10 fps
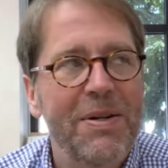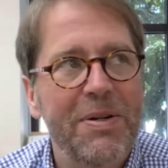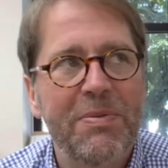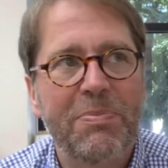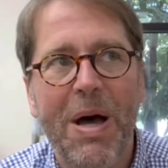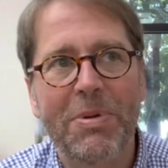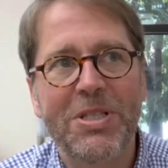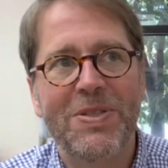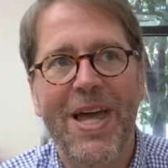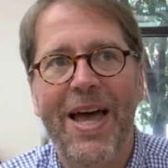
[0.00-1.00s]

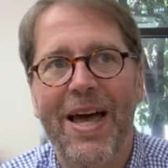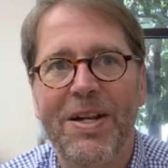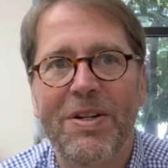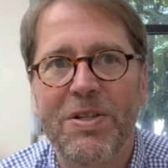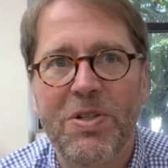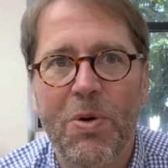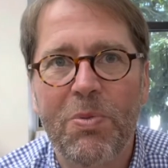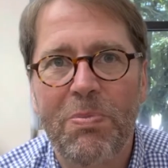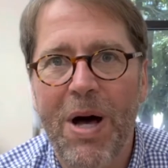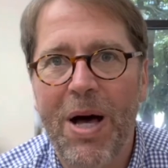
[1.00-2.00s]
Bobby's dad
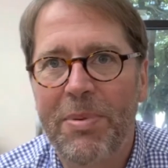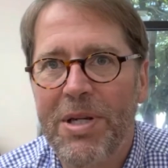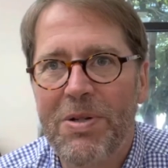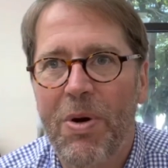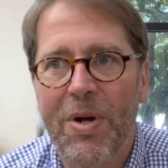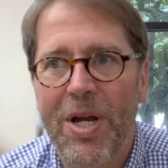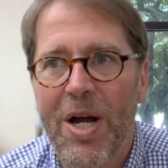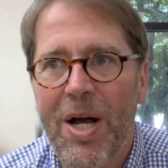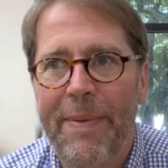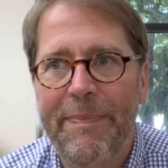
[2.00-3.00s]
told Bobby growing
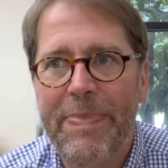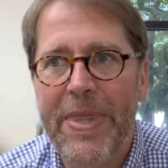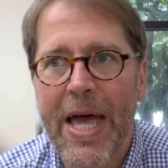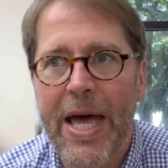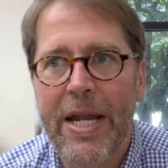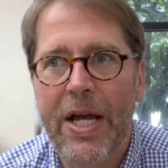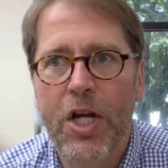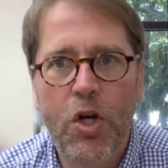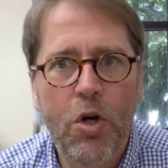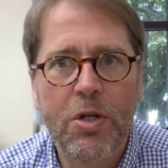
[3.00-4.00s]
up that a
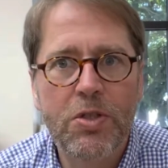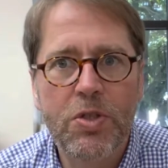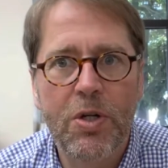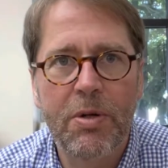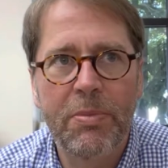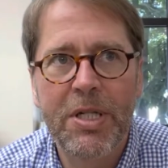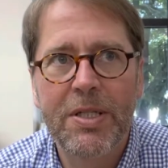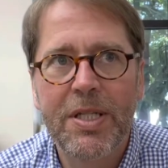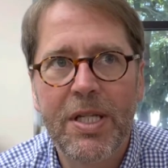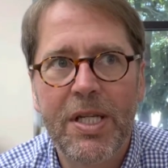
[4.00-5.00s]
good sermon
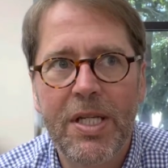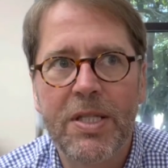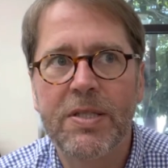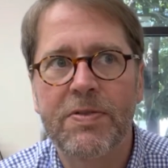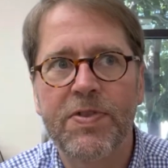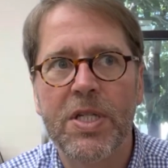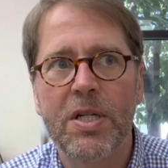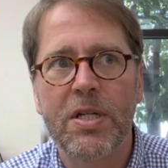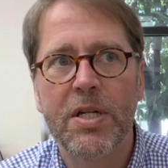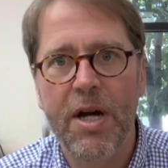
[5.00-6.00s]
gives
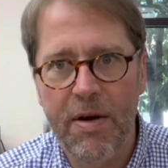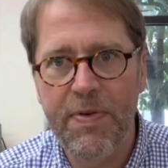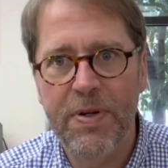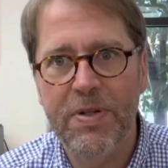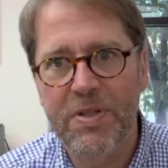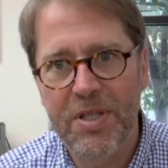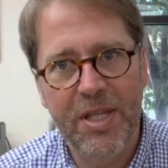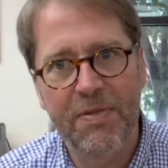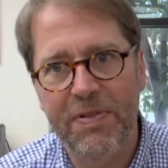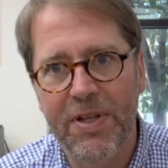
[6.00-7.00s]
comfort to
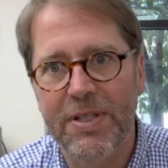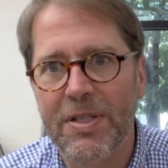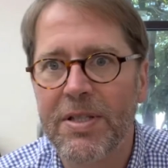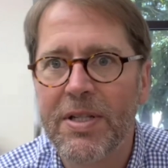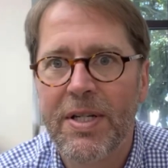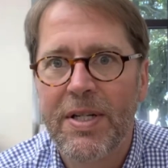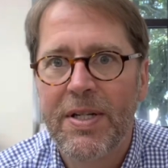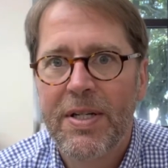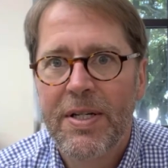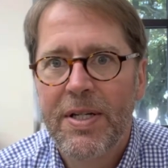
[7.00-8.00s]
the afflicted,
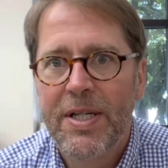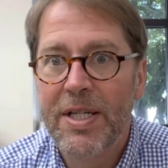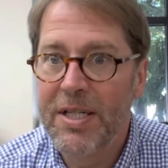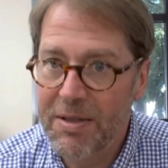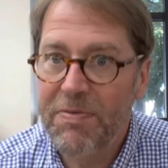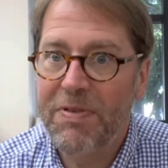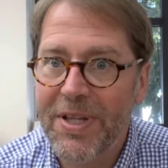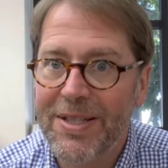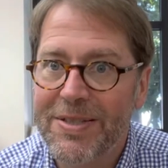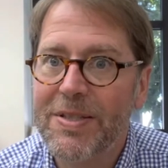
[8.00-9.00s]
and it
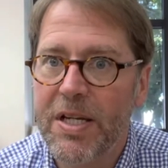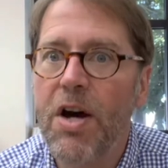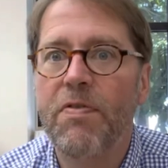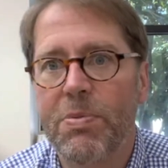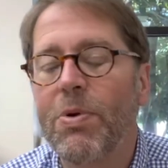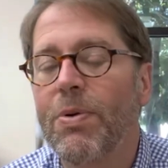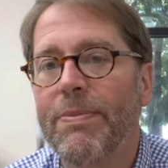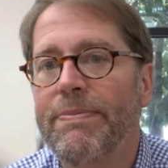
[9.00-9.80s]
afflicts the comfortable.